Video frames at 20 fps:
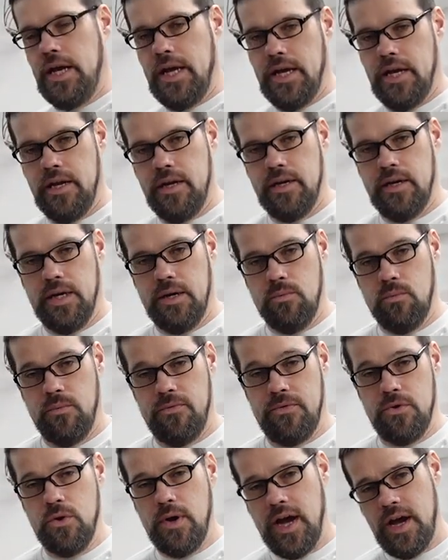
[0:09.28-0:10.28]
and
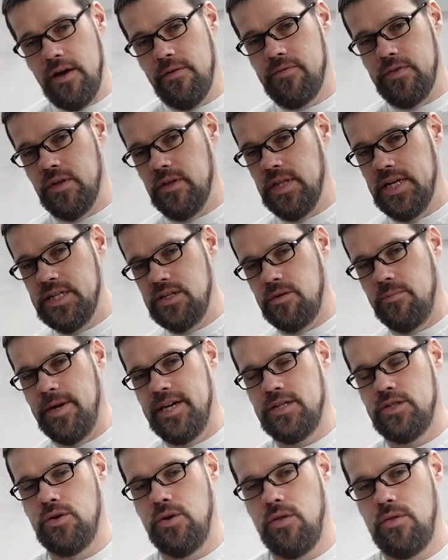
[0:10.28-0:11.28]
if you have the
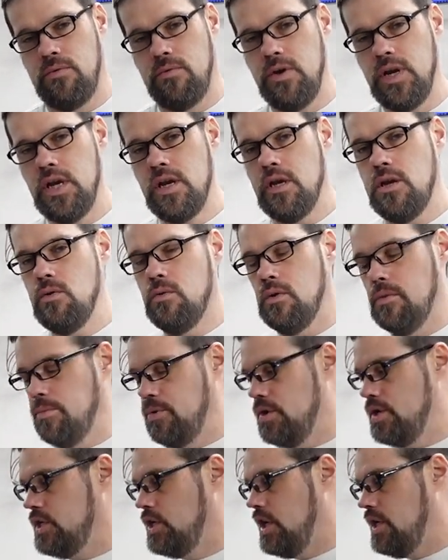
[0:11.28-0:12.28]
LaserMaster 3, you will
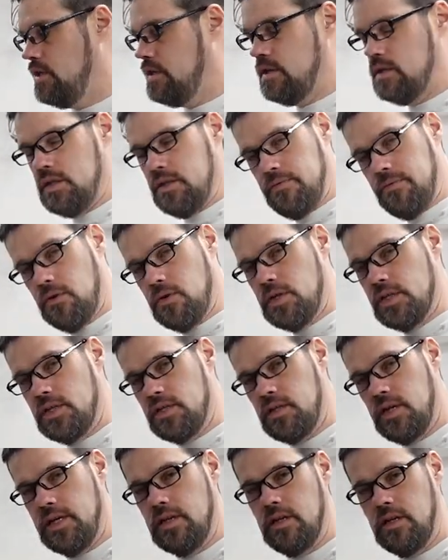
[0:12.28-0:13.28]
appreciate this for its
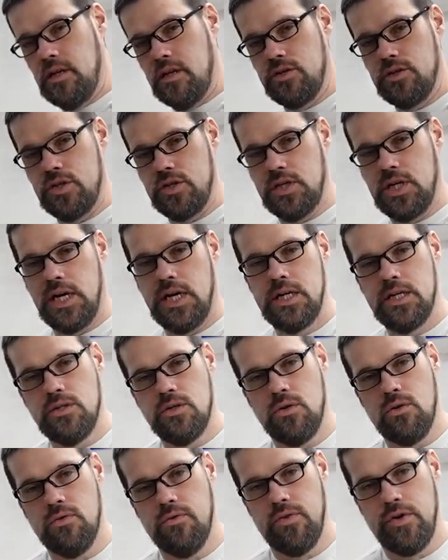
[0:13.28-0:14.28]
slightly larger
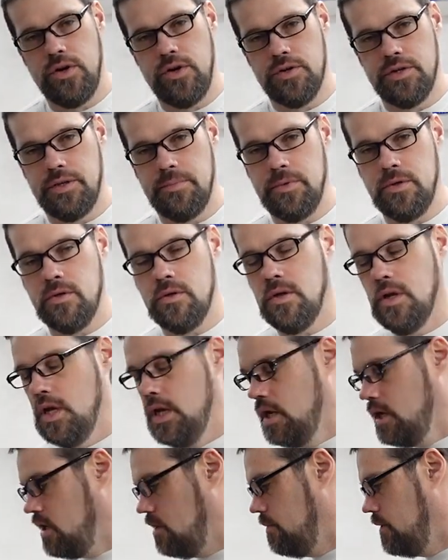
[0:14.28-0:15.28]
size over your typical
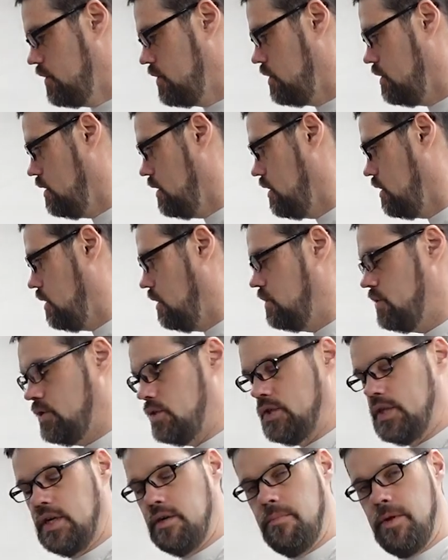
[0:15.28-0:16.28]
commercial
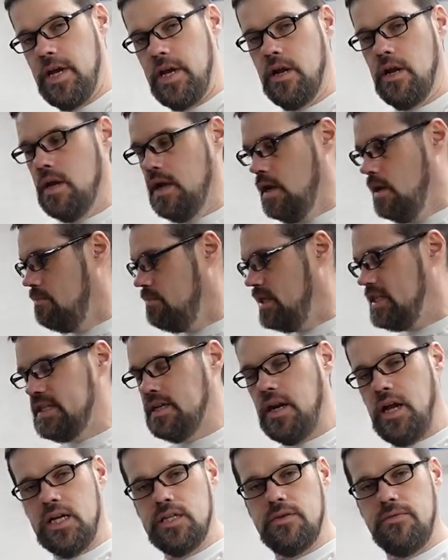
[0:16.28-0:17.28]
enclosures that are made. Plus
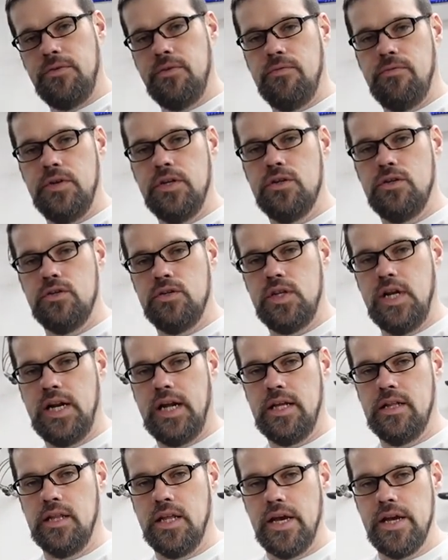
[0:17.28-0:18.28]
it has a few features that
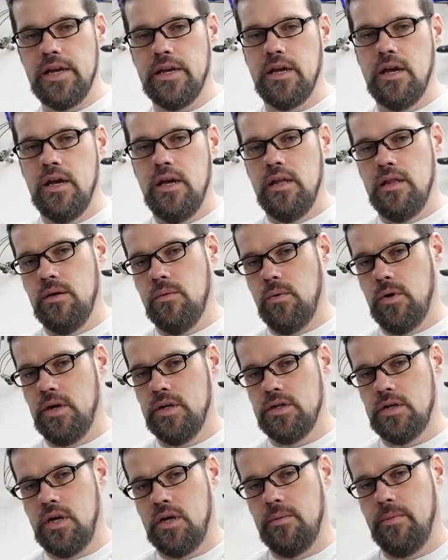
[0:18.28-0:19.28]
I like that we're
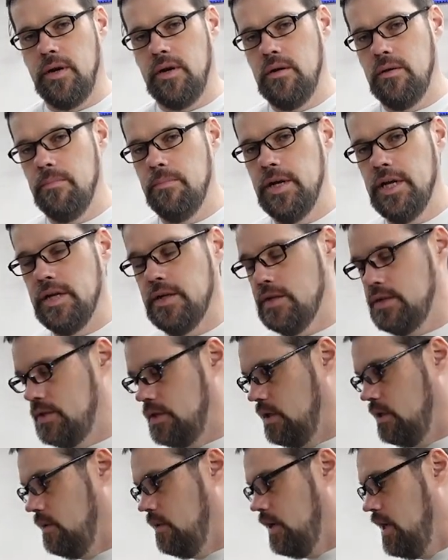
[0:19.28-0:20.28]
gonna talk about in a bit.
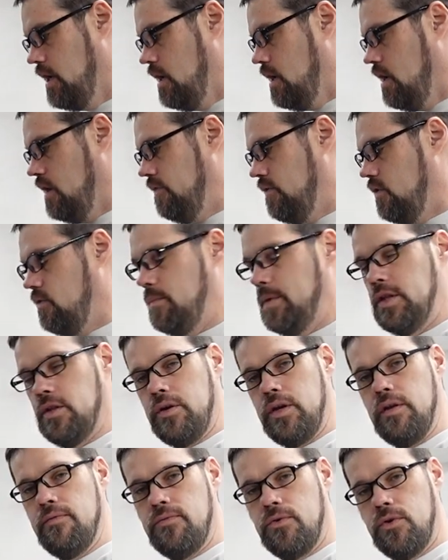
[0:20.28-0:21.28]
So if you've been
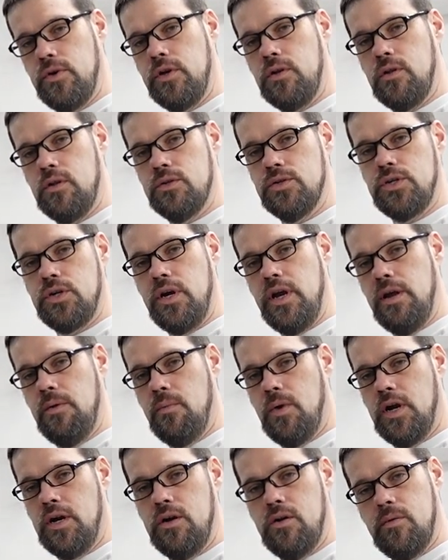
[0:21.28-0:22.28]
looking for an enclosure and
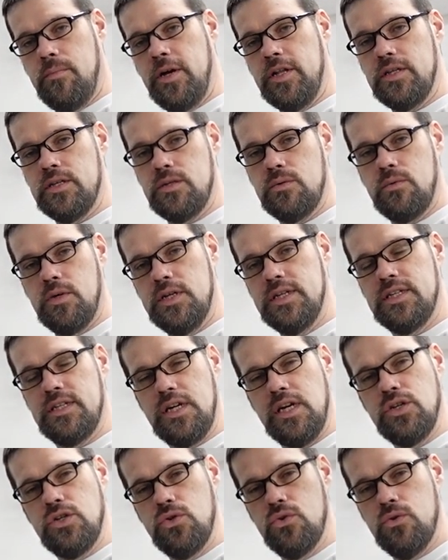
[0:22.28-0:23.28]
wanna know about this one,
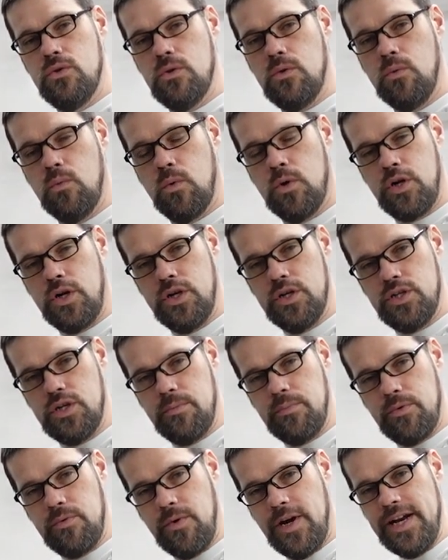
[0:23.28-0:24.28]
stay tuned, we're gonna
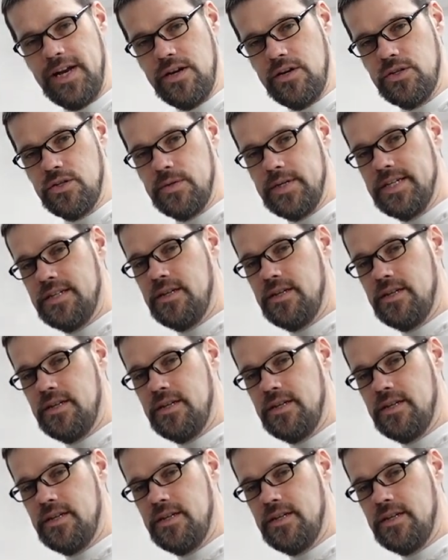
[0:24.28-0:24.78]
jump right into